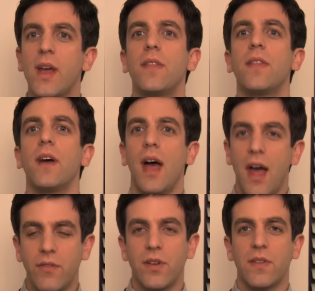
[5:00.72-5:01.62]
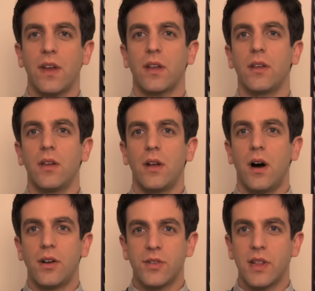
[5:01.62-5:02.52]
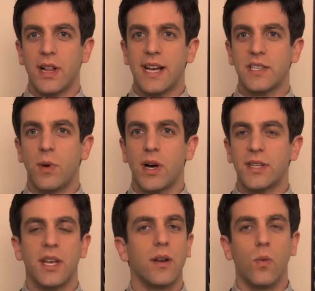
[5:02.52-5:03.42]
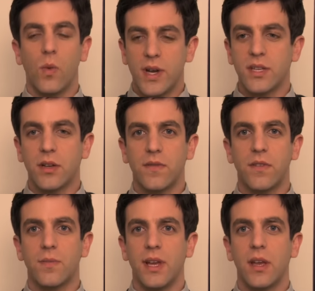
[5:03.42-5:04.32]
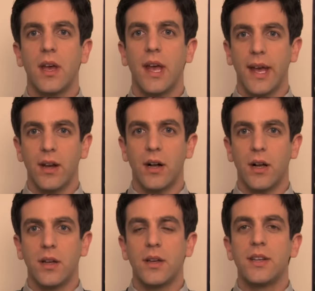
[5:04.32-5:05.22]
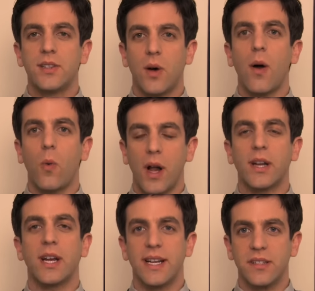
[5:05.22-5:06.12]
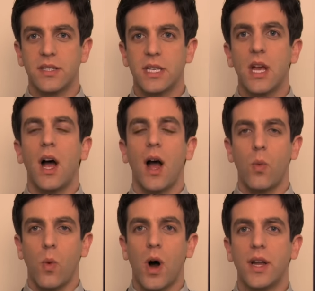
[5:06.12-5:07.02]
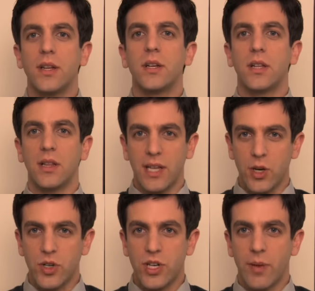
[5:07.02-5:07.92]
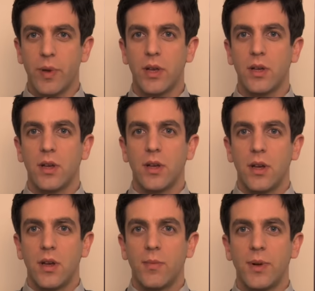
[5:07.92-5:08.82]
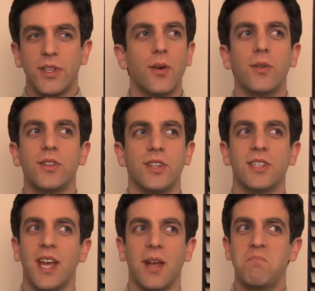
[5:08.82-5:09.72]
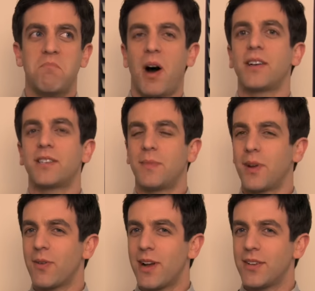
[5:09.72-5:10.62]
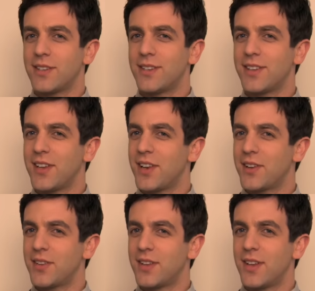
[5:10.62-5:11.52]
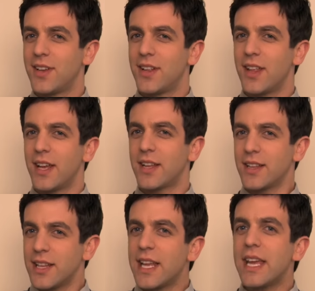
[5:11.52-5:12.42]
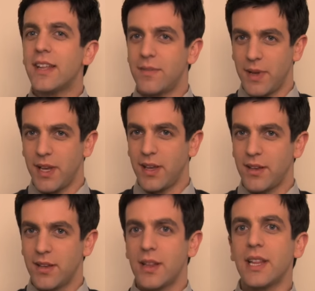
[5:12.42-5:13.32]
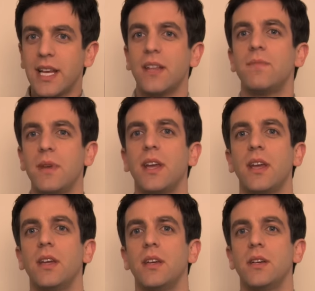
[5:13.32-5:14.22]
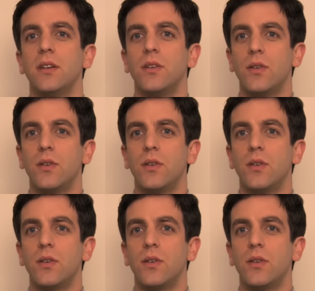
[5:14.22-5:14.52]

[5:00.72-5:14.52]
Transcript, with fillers: with everything under the last boss, and it wasn't good for me at all. So I want guidance. I want leadership. But don't just like boss me around, you know? Like lead me. Lead me